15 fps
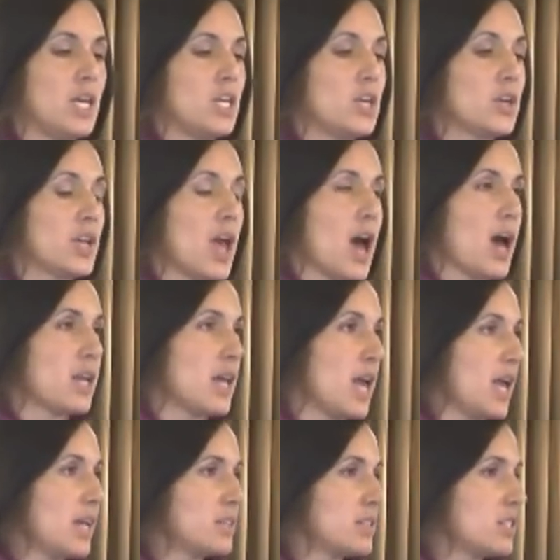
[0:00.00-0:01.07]
You can add
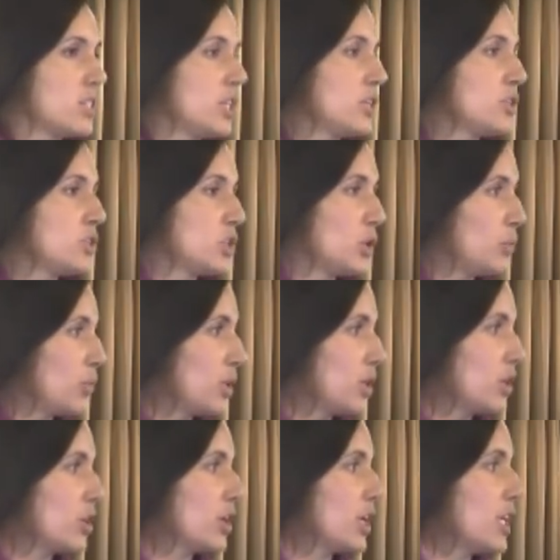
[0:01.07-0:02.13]
eggs into your soup when
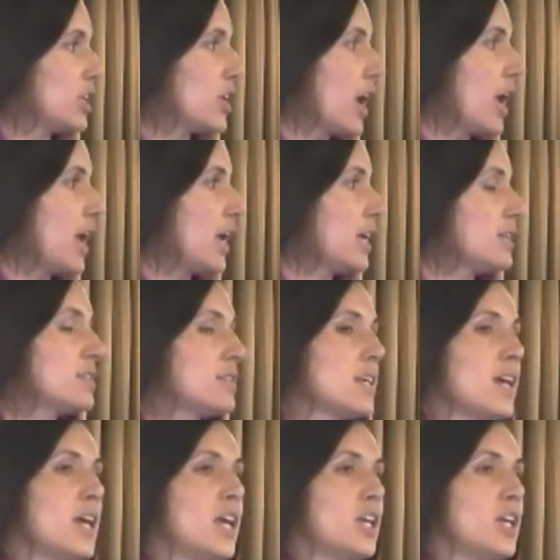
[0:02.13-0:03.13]
you're cooking your eggs.